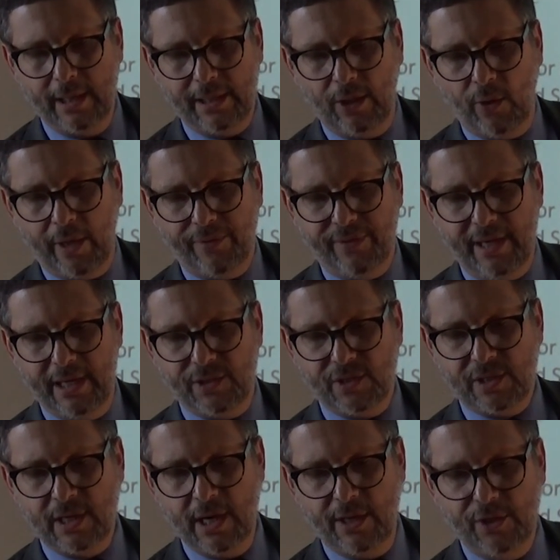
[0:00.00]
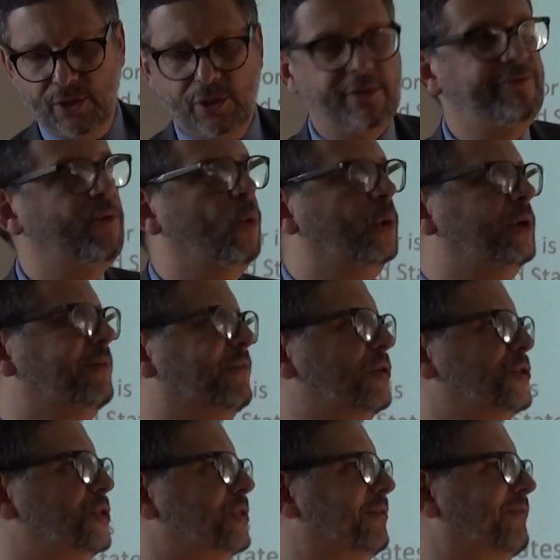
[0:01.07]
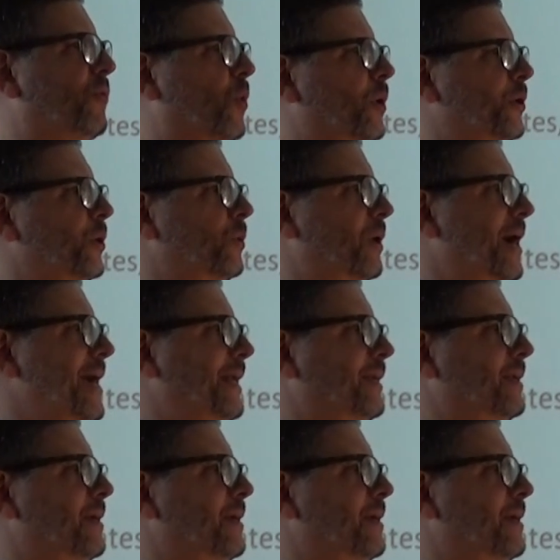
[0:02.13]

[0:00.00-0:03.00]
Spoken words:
Now look at this. This is a foreigner versus a foreigner, right?